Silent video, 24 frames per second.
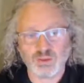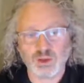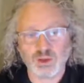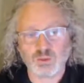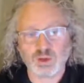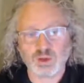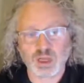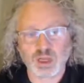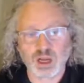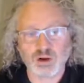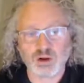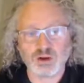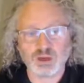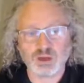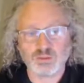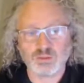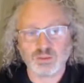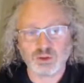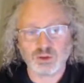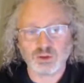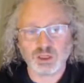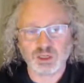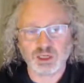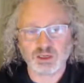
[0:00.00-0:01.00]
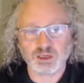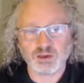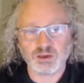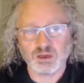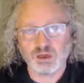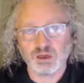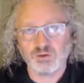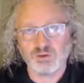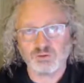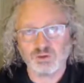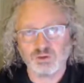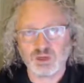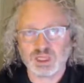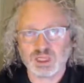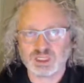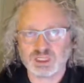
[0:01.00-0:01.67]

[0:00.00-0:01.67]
and we're currently building for